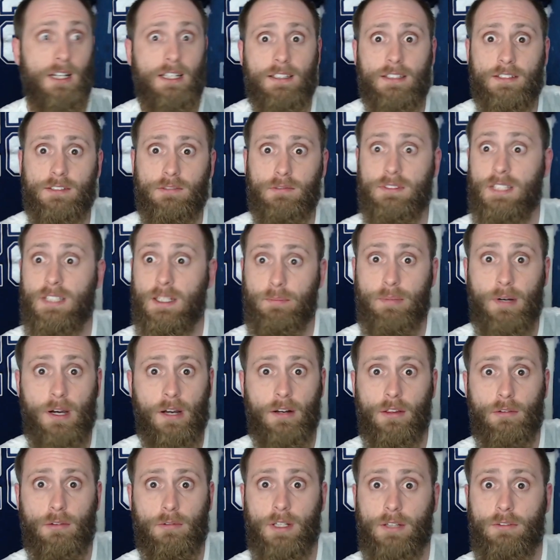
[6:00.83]
Because it was like part
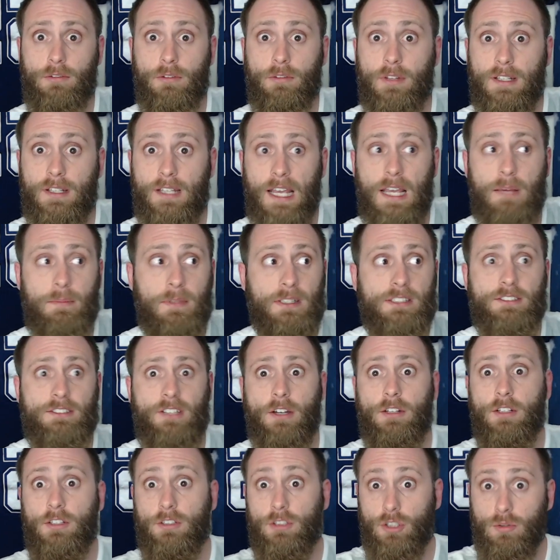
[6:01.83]
of the way through the game it
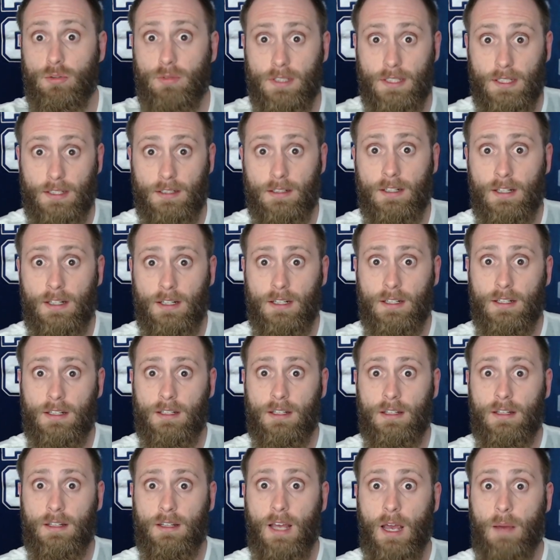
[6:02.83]
started doing it.
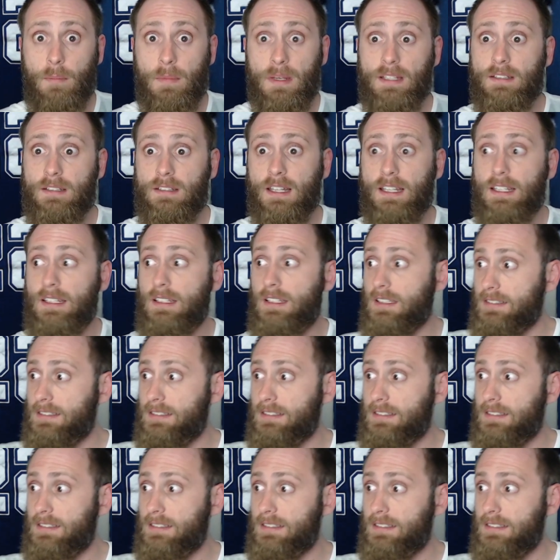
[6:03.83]
I mean, like, because